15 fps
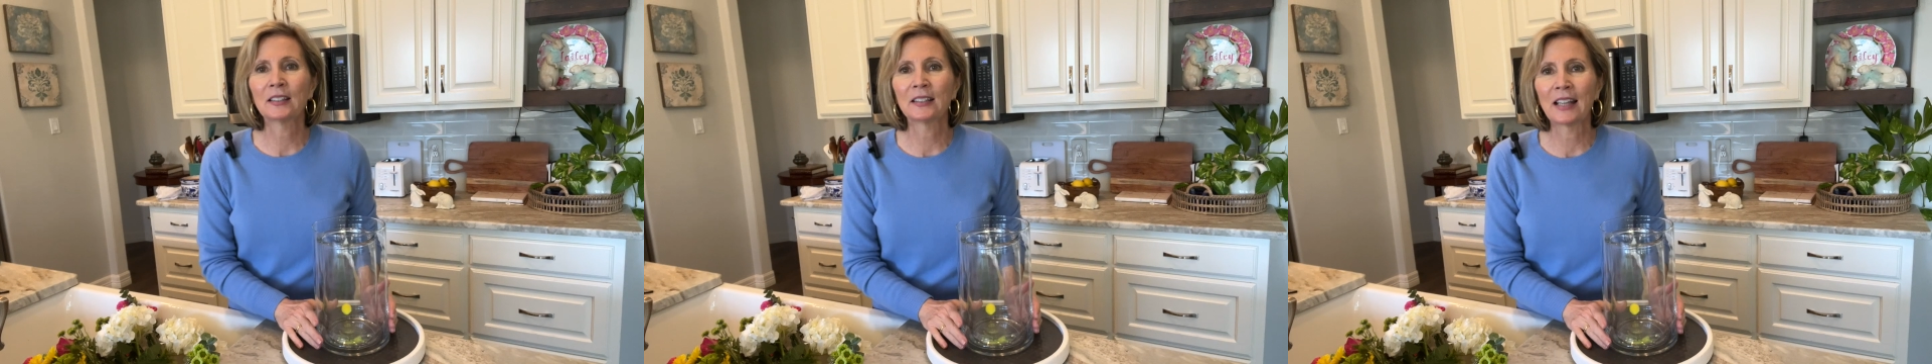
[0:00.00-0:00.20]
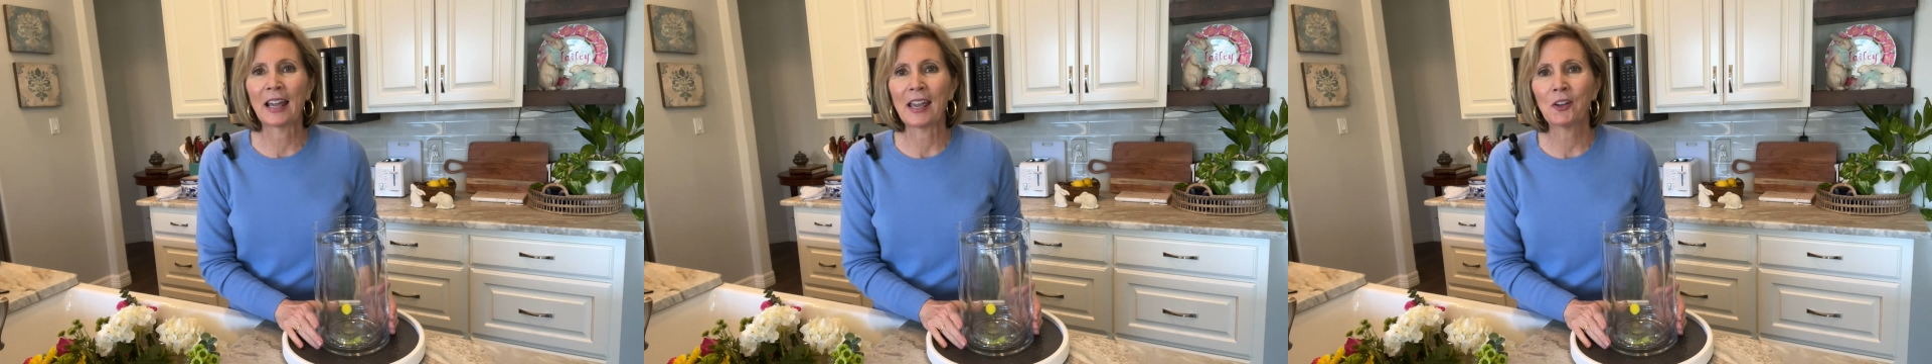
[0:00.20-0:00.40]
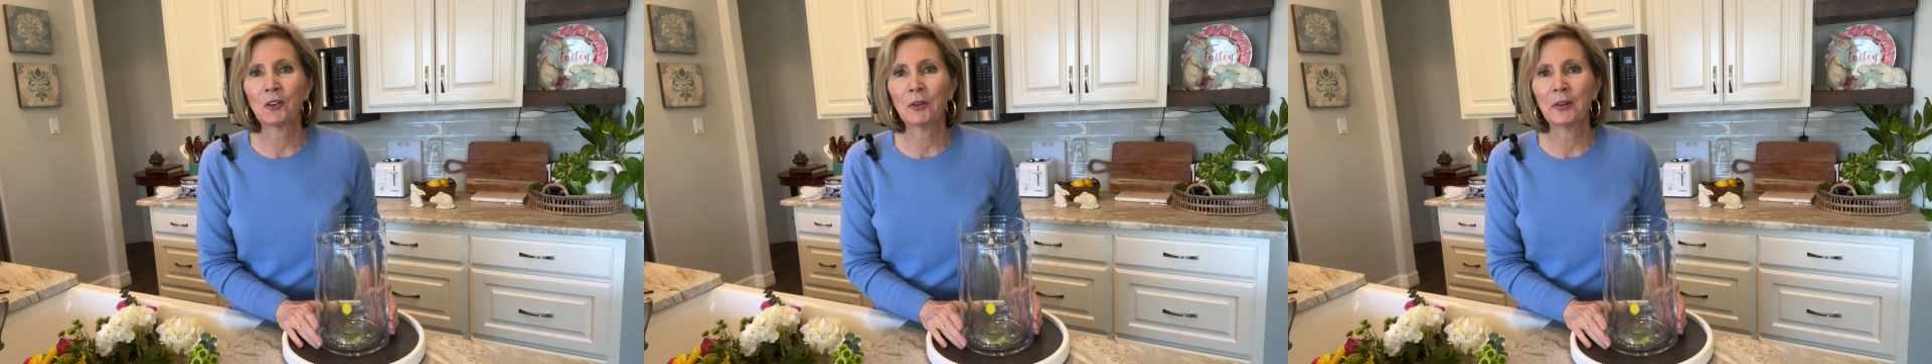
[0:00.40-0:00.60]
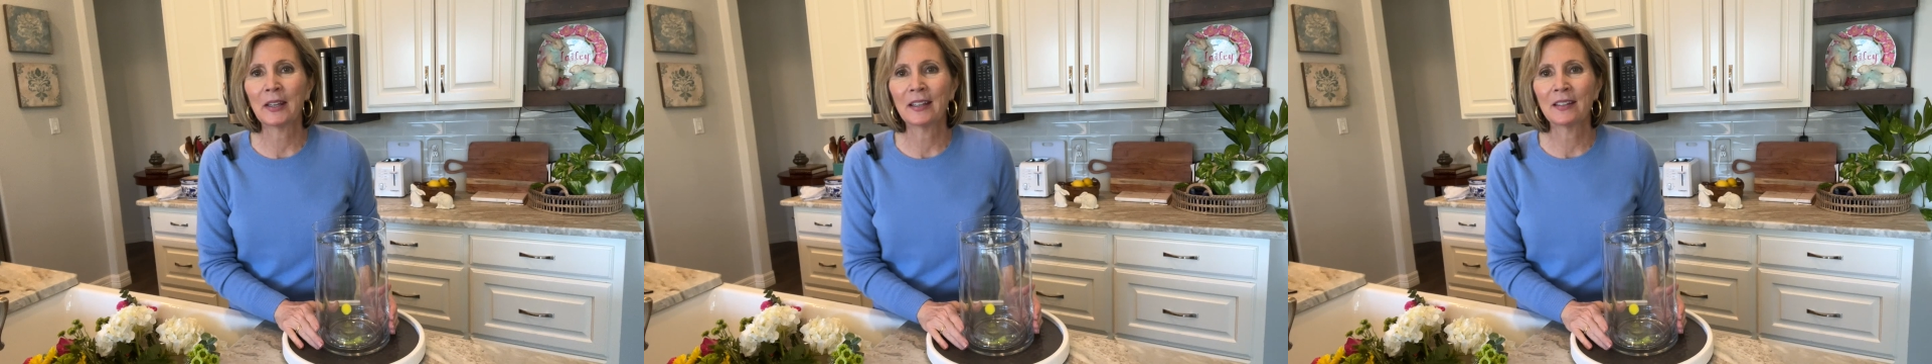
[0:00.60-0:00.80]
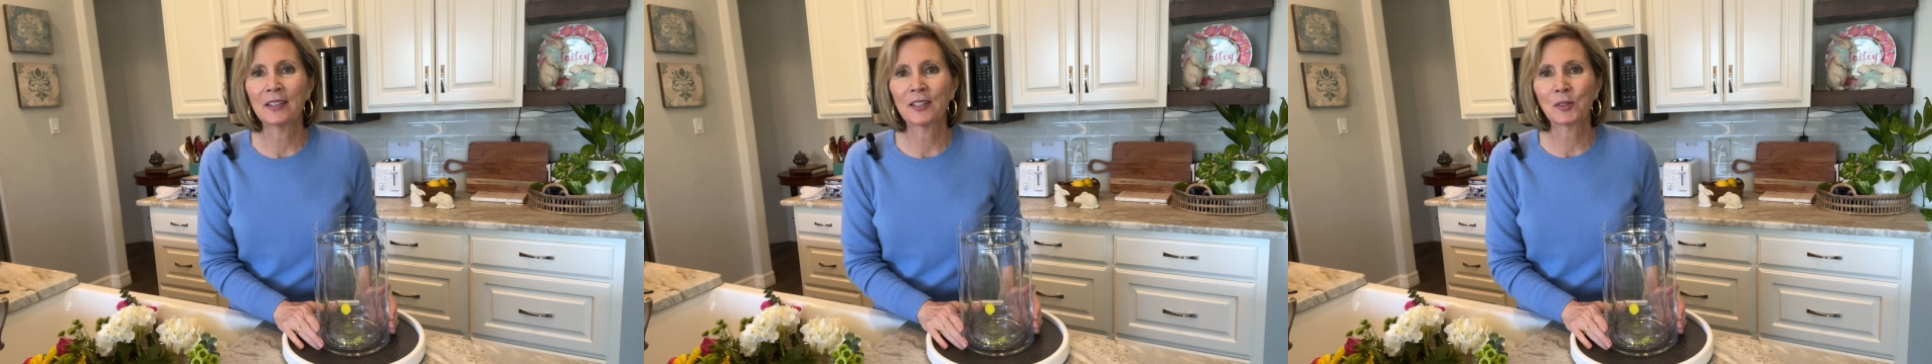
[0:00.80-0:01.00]

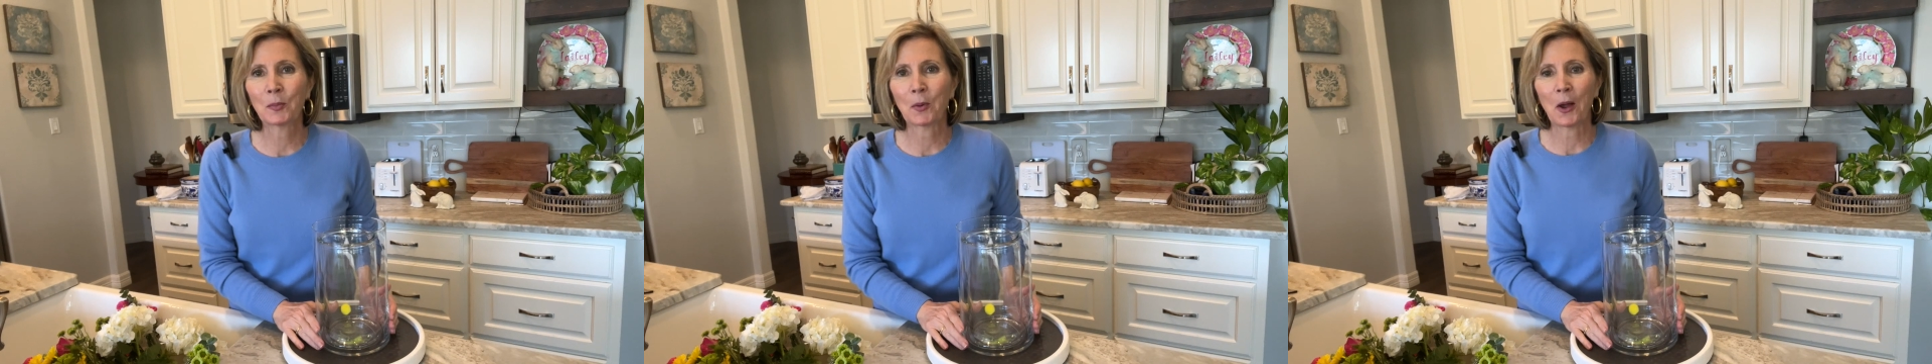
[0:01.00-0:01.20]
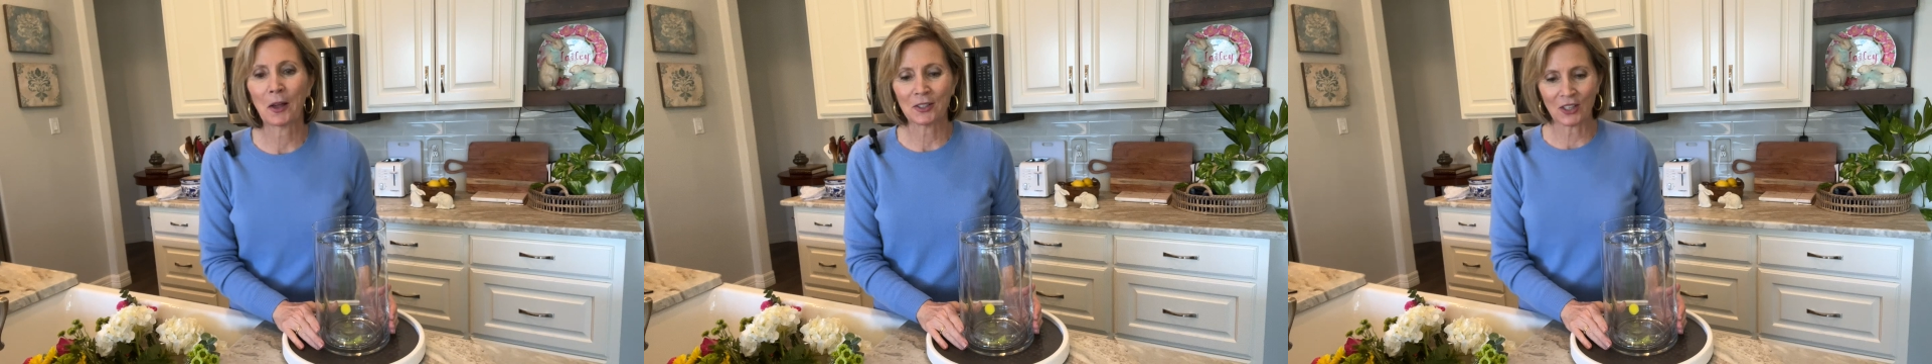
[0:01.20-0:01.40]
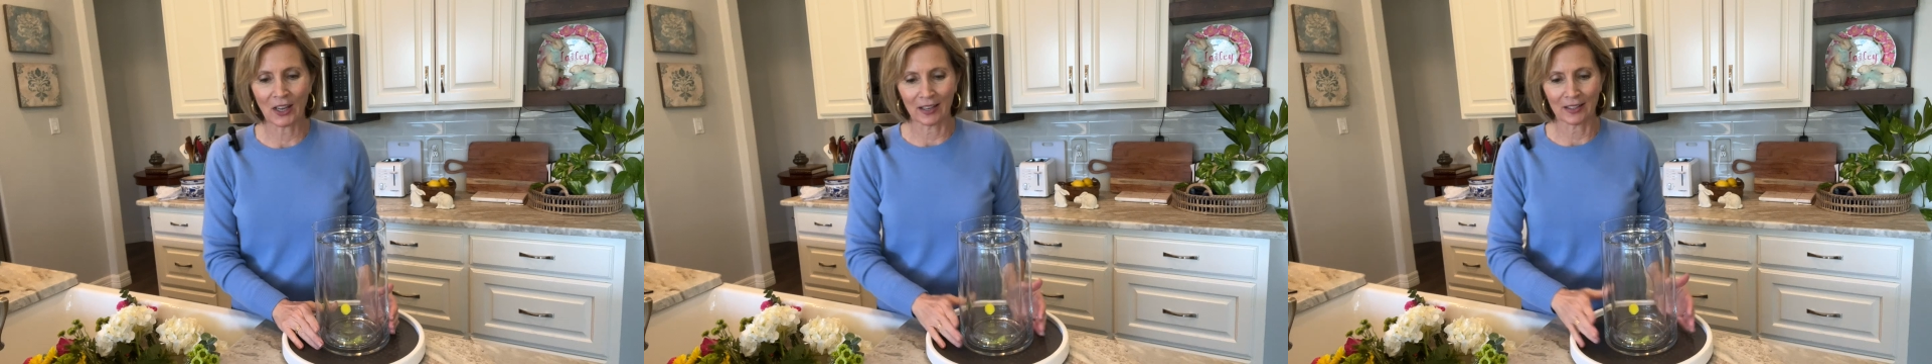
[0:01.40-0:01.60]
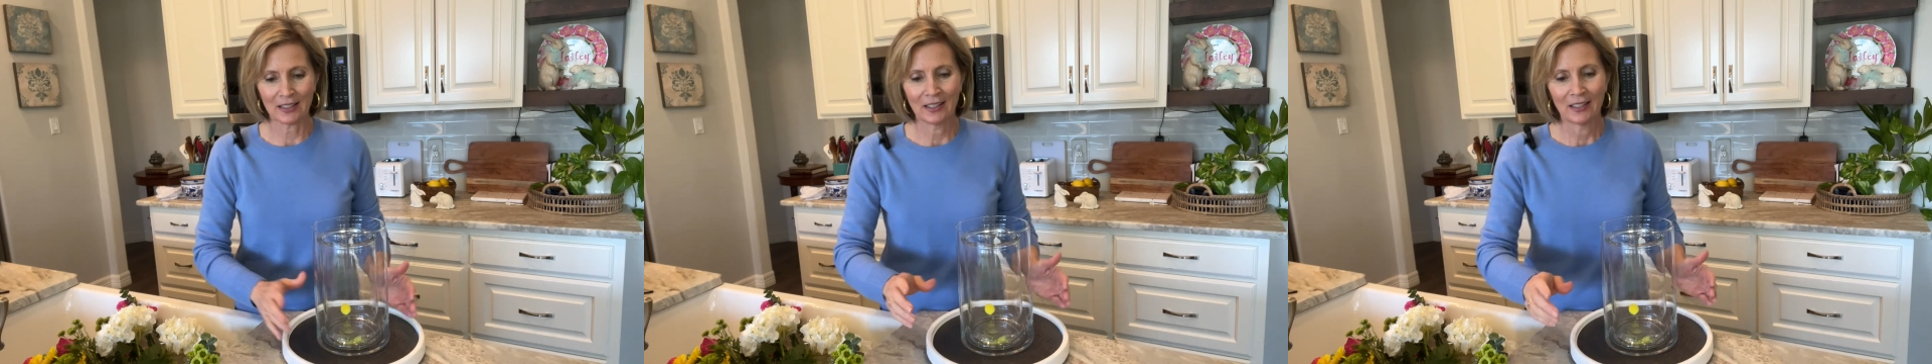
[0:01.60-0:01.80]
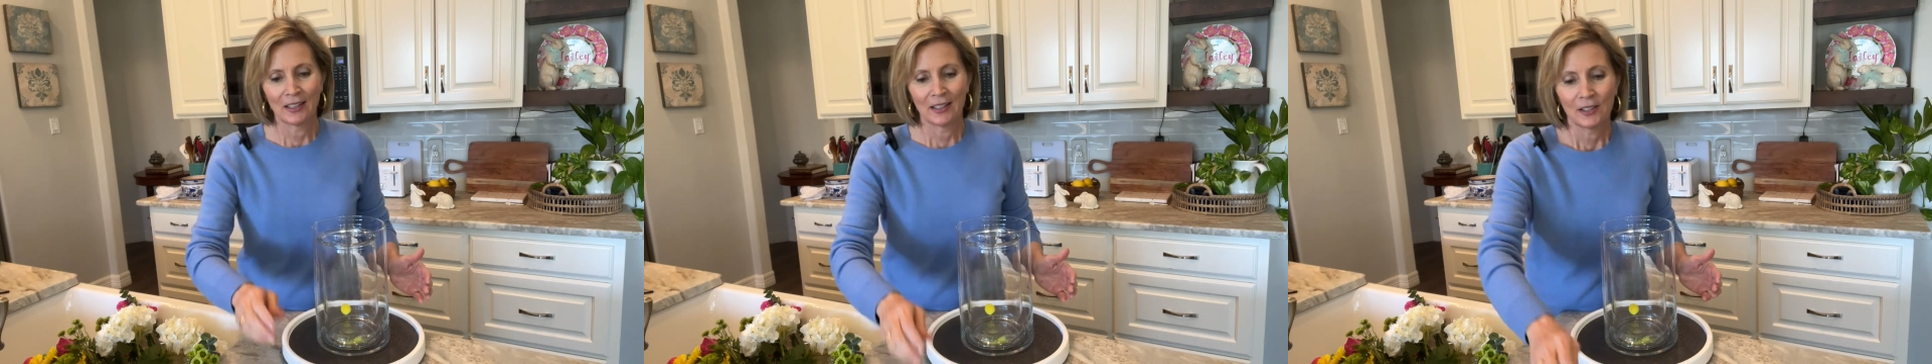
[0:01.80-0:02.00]
layering this project.